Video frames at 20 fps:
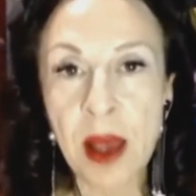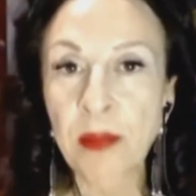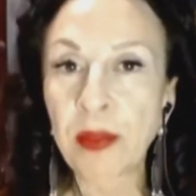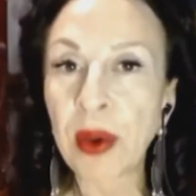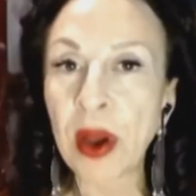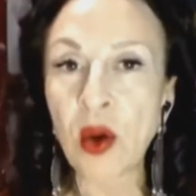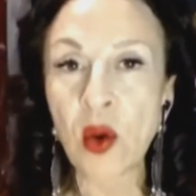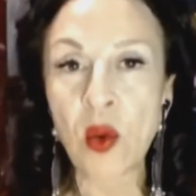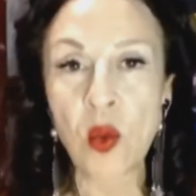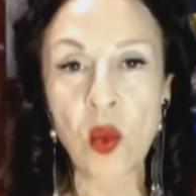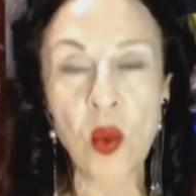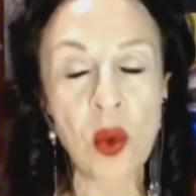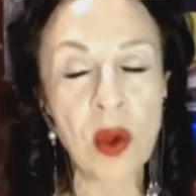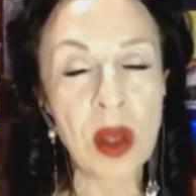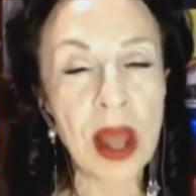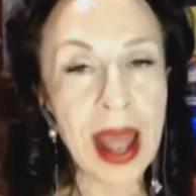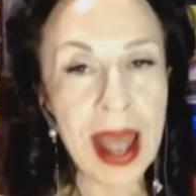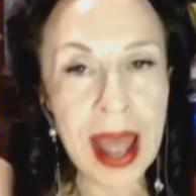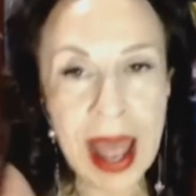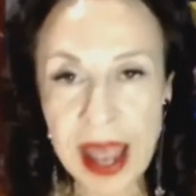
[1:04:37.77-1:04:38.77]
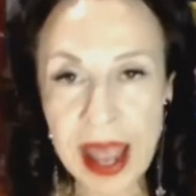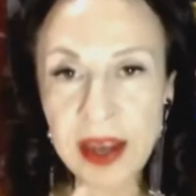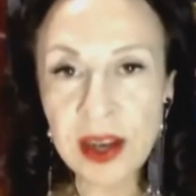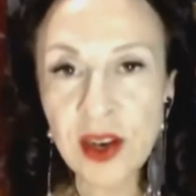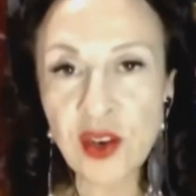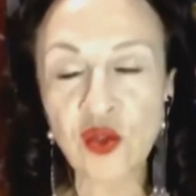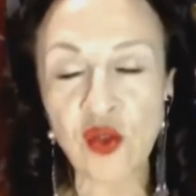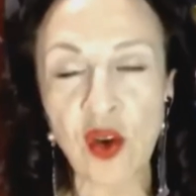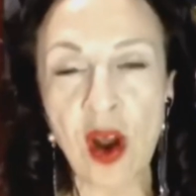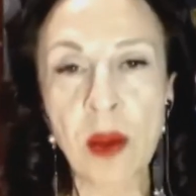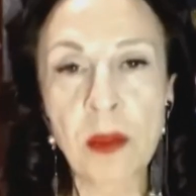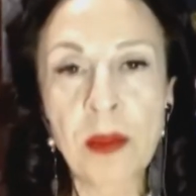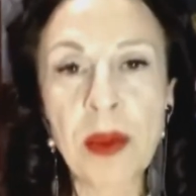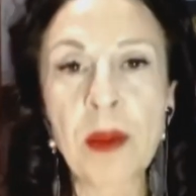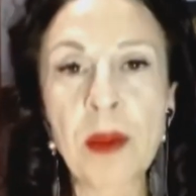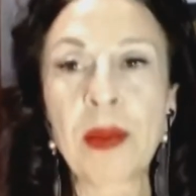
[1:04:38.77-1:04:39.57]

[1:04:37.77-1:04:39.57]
but hated Trump,